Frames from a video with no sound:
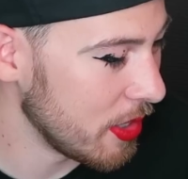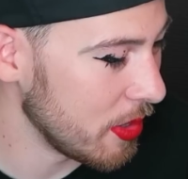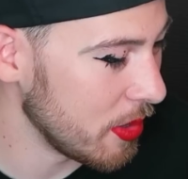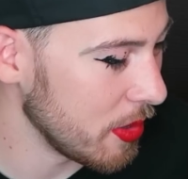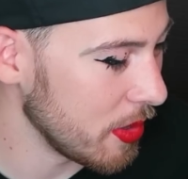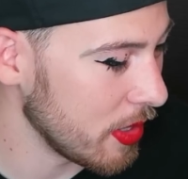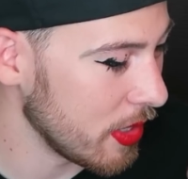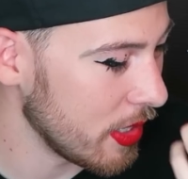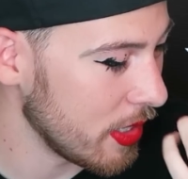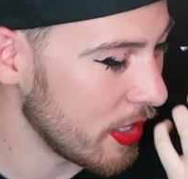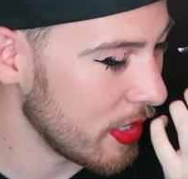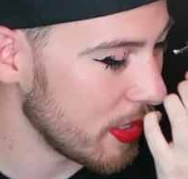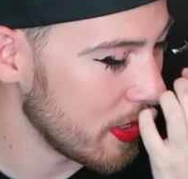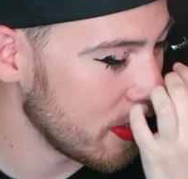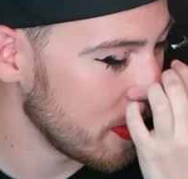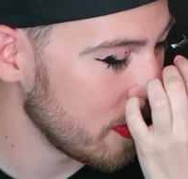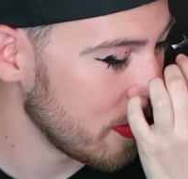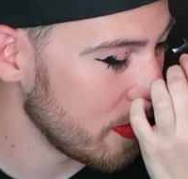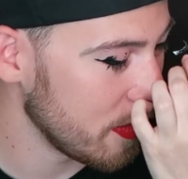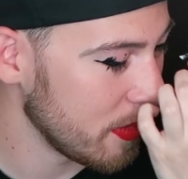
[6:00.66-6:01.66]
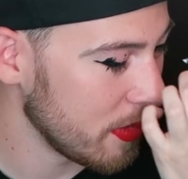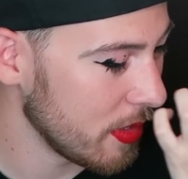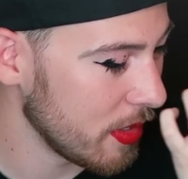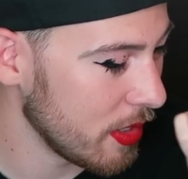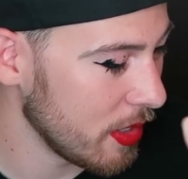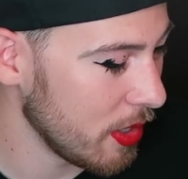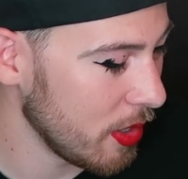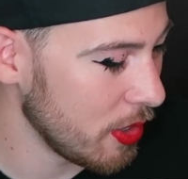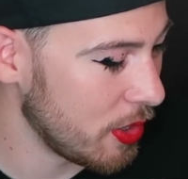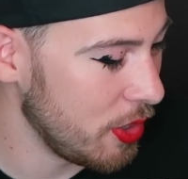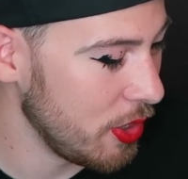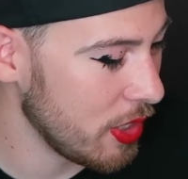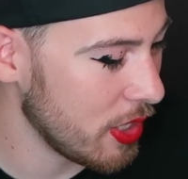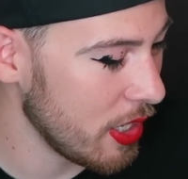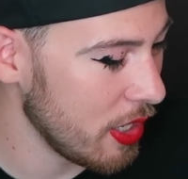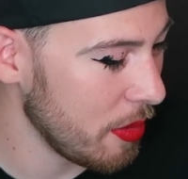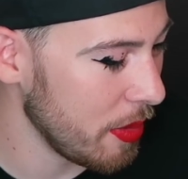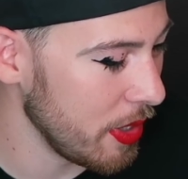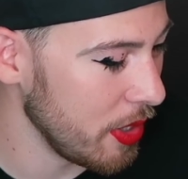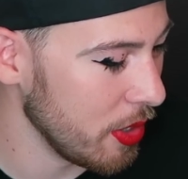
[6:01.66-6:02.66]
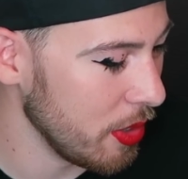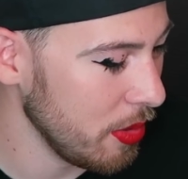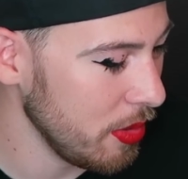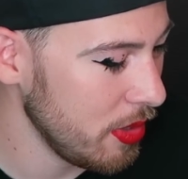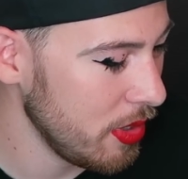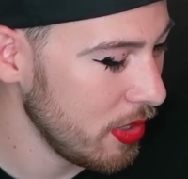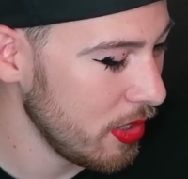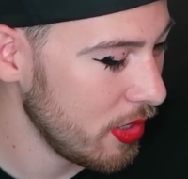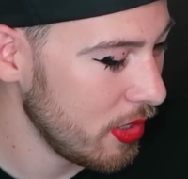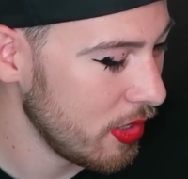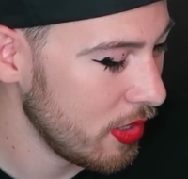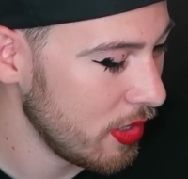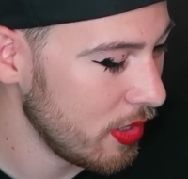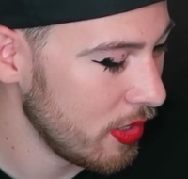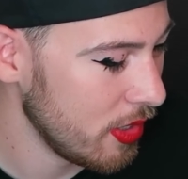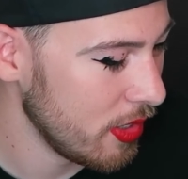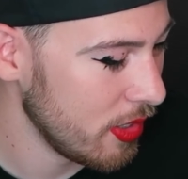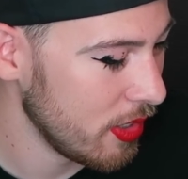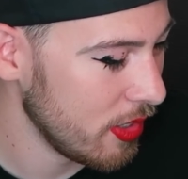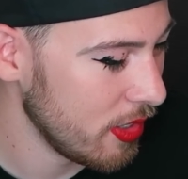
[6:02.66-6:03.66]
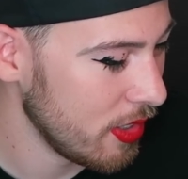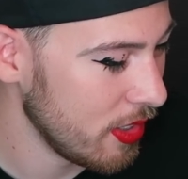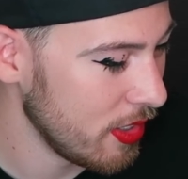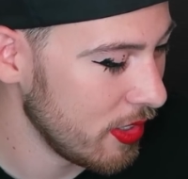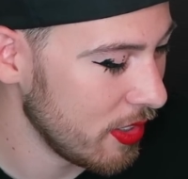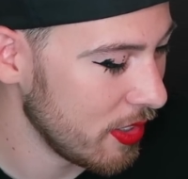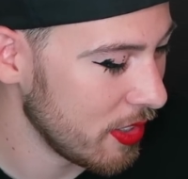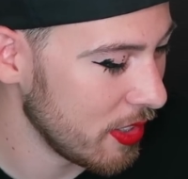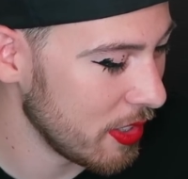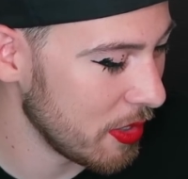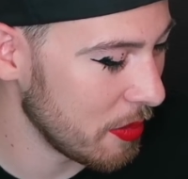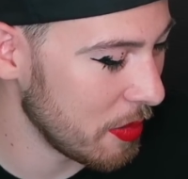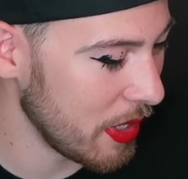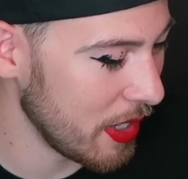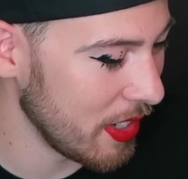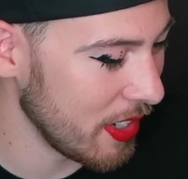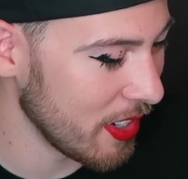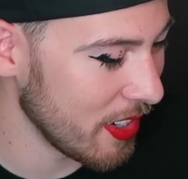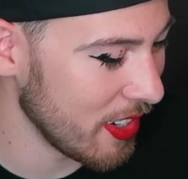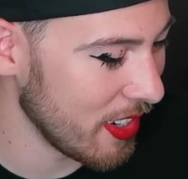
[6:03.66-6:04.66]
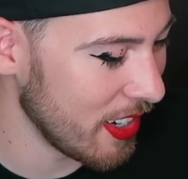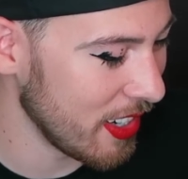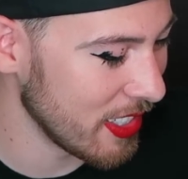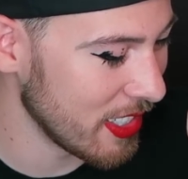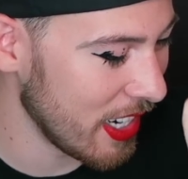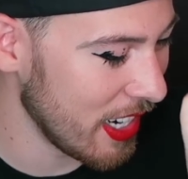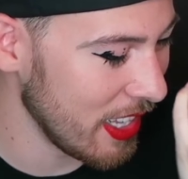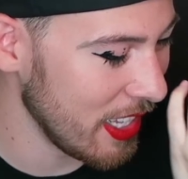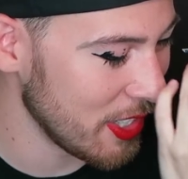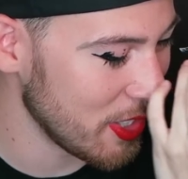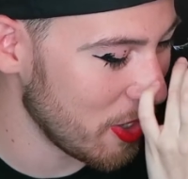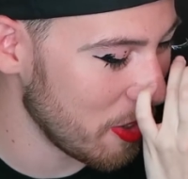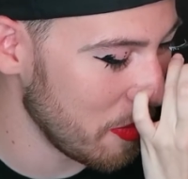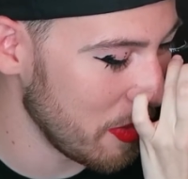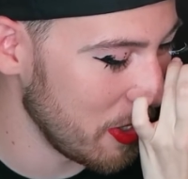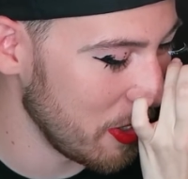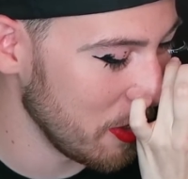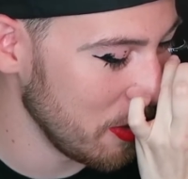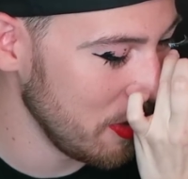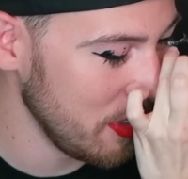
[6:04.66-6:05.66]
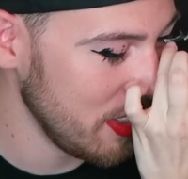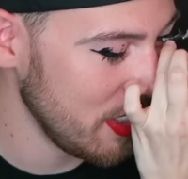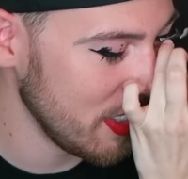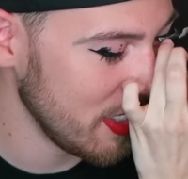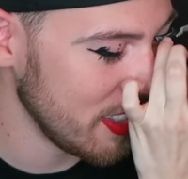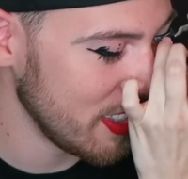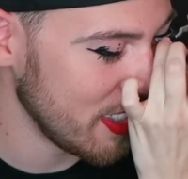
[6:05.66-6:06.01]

Oh god. Did you just get on my nose? Oh. Is my is eyelash on my nose?